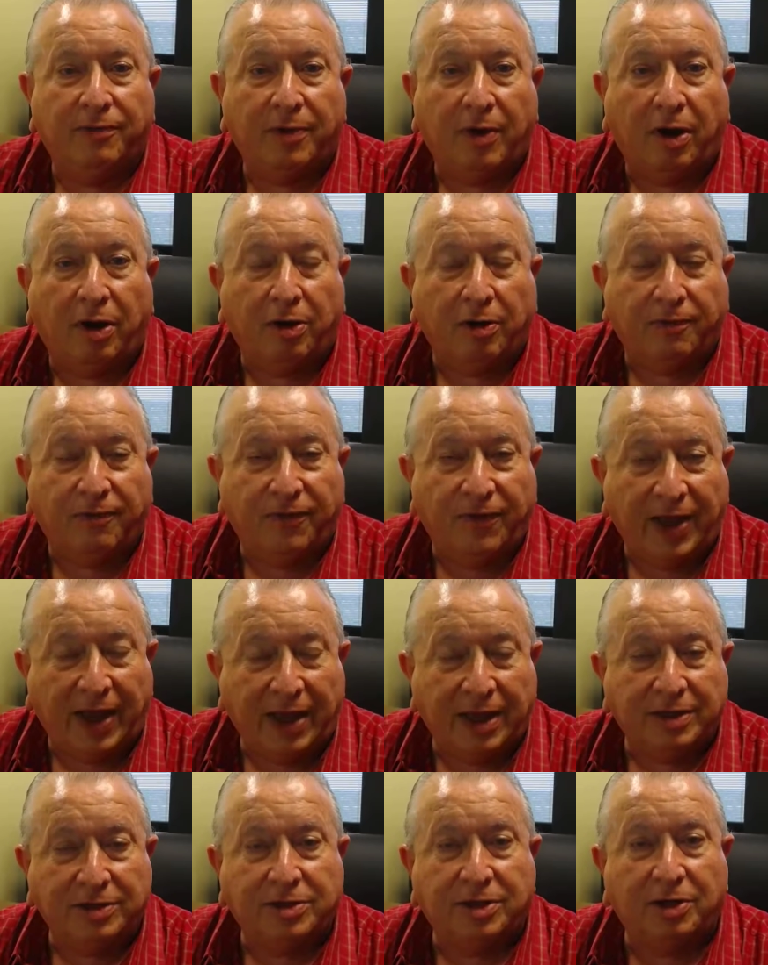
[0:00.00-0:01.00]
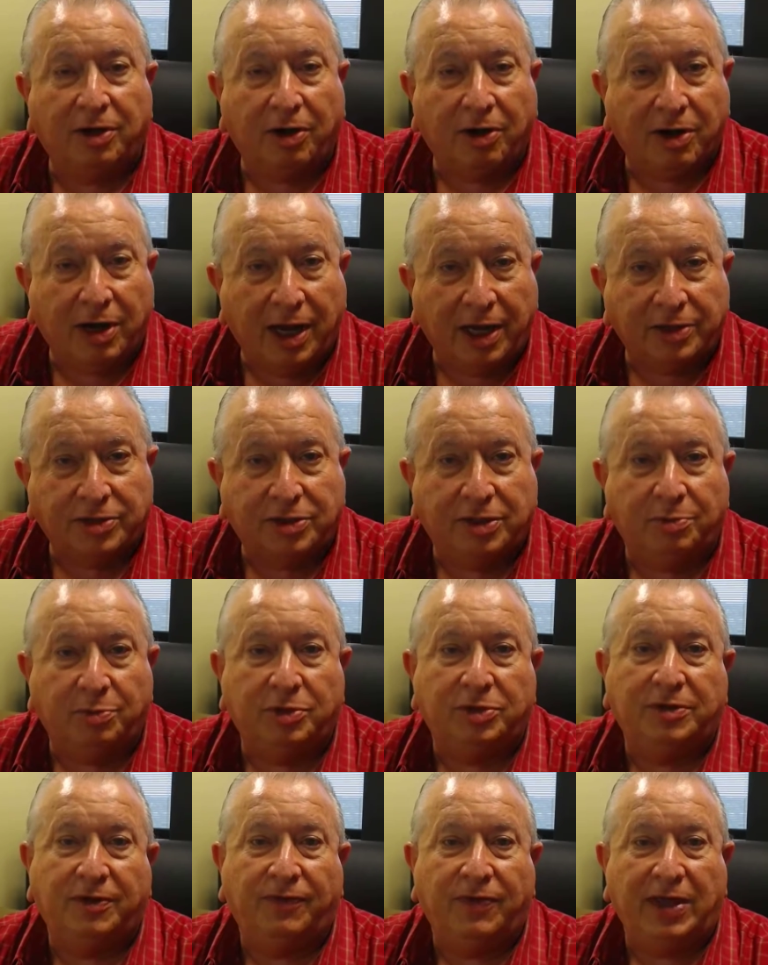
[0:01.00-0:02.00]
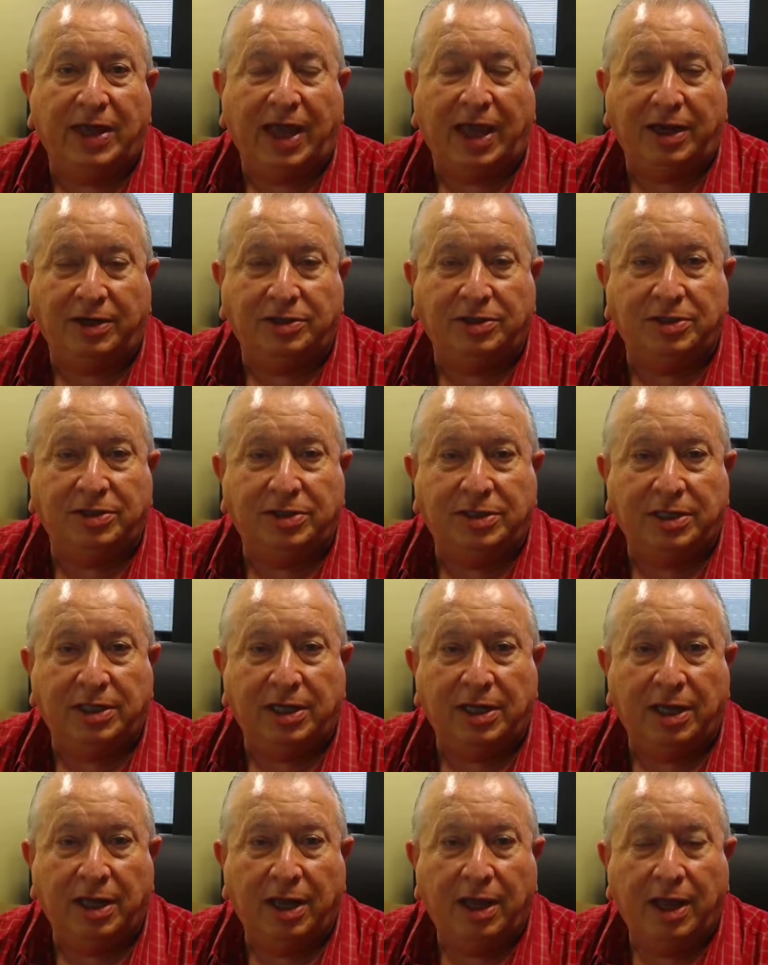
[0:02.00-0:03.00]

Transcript: our fans and our customers of the agency.